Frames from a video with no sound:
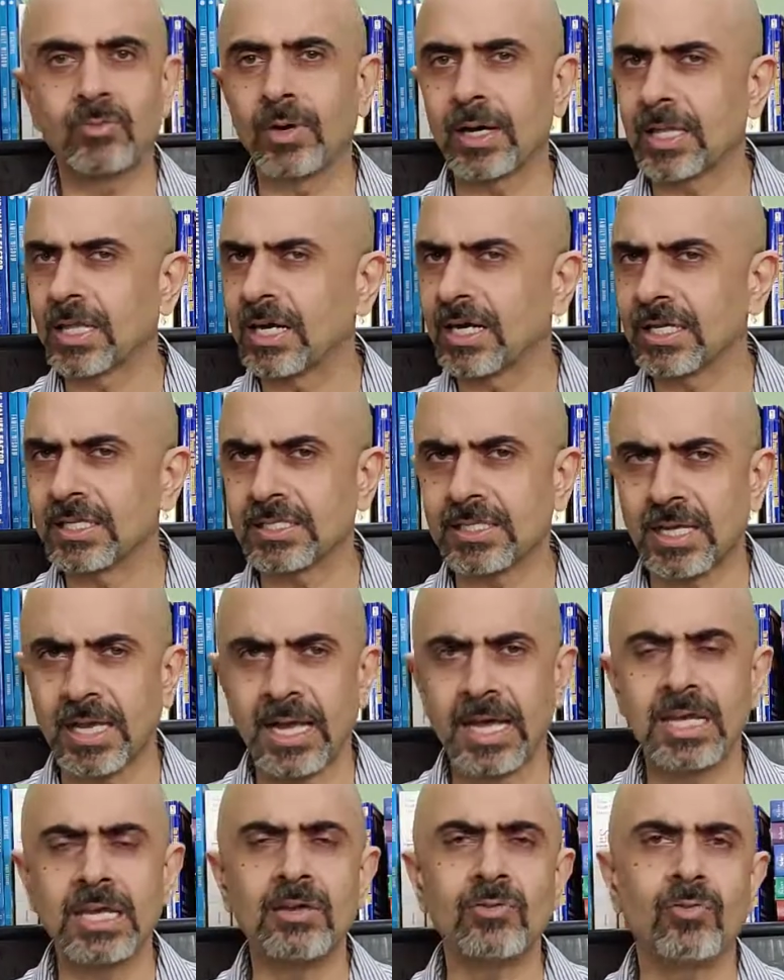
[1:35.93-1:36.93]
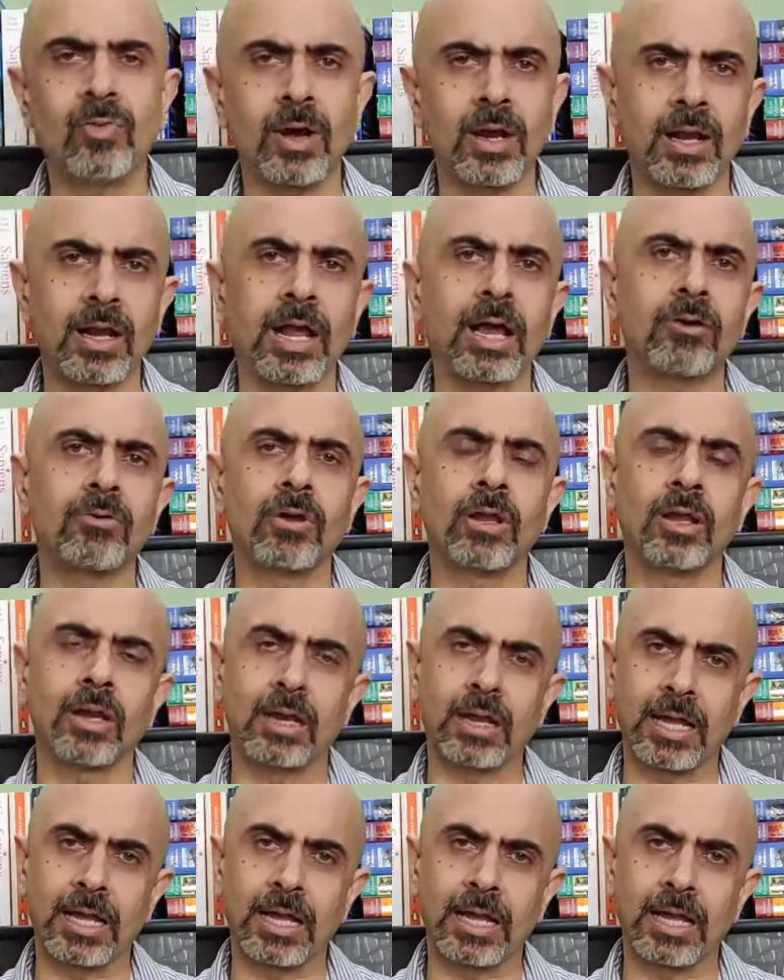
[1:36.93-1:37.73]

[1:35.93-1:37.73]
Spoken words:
whether it is any vernacular